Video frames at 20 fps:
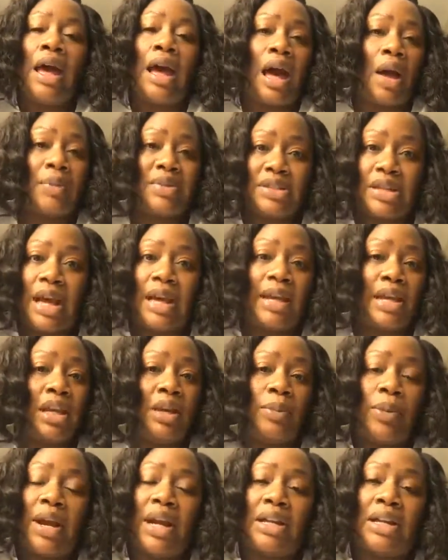I was not
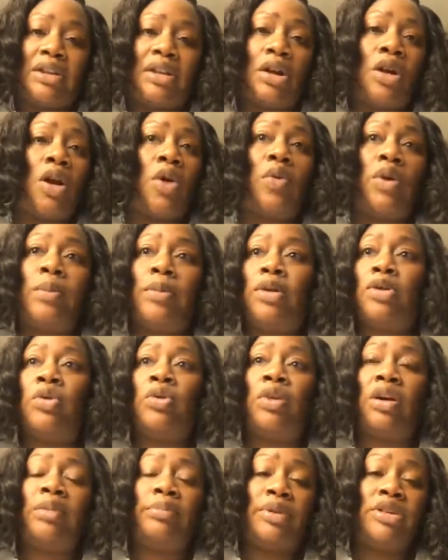getting pregnant. There are women
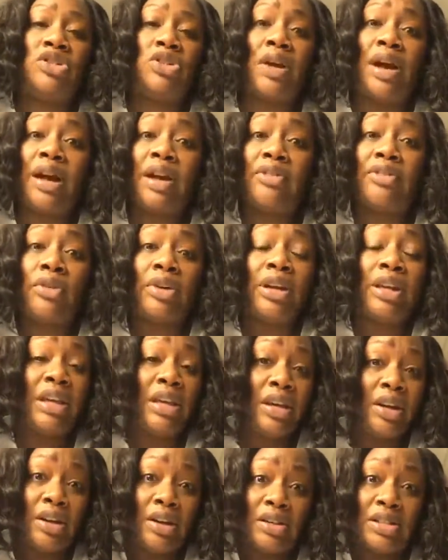who have been trying for
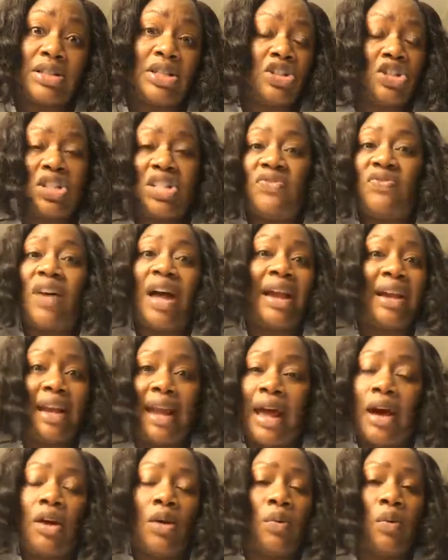years to just find
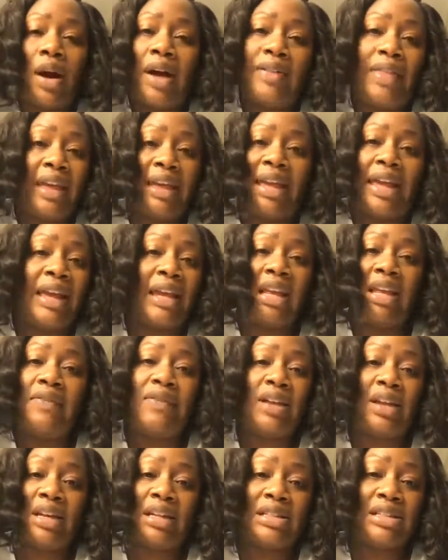out why they can't
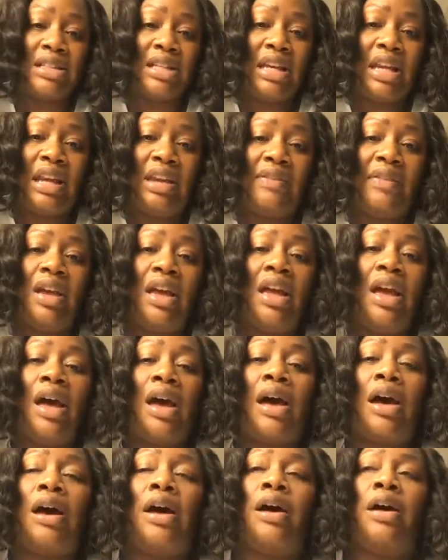even conceive.
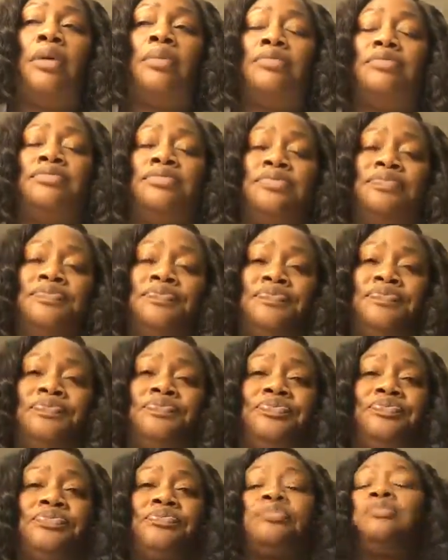
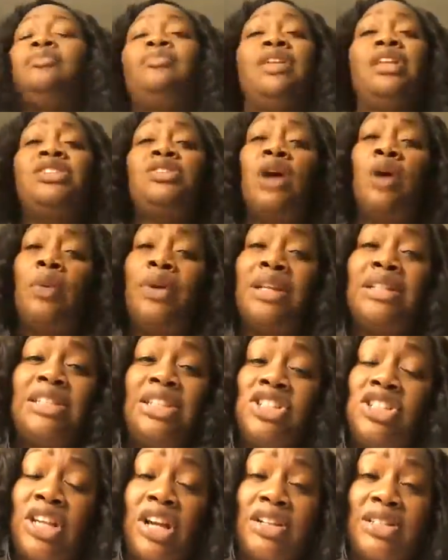So I wanted
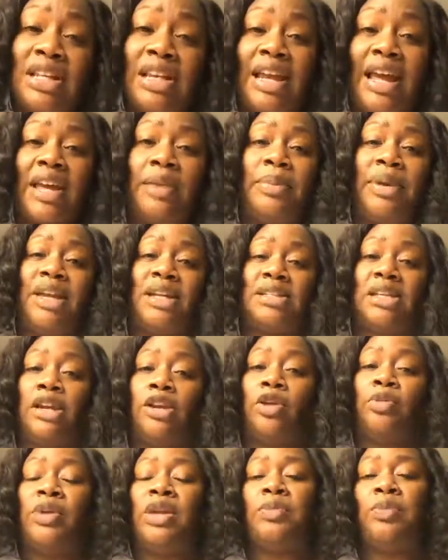to share tonight, because I
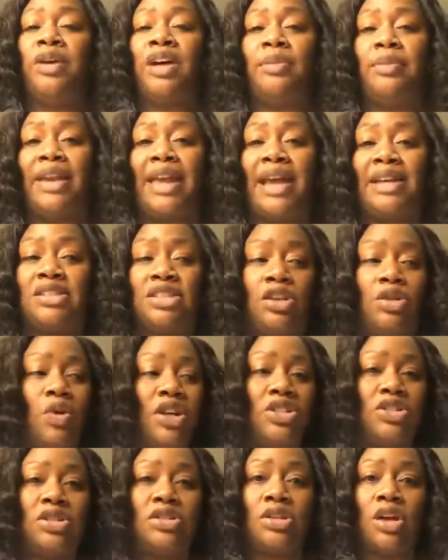know people have been asking
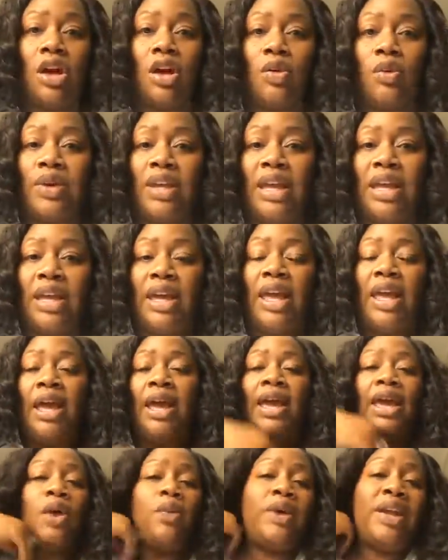questions all week,
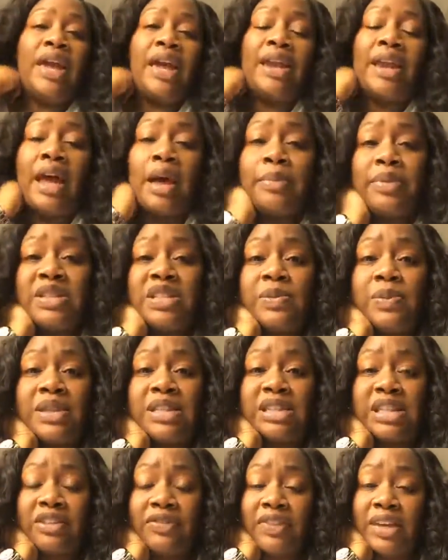and we had not been
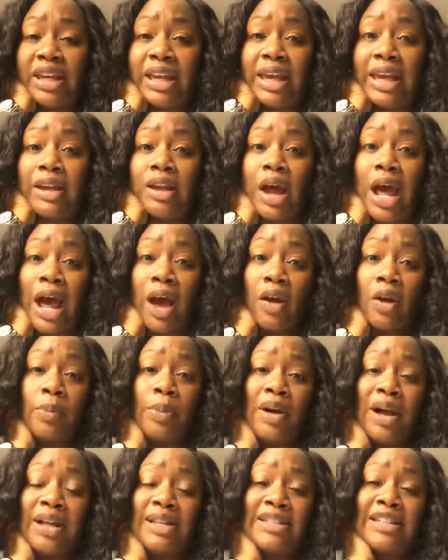specific in our
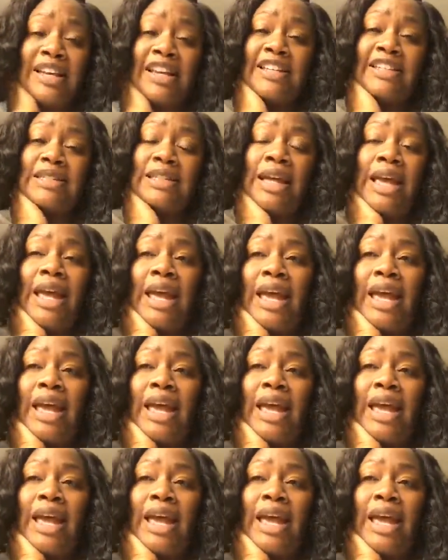process.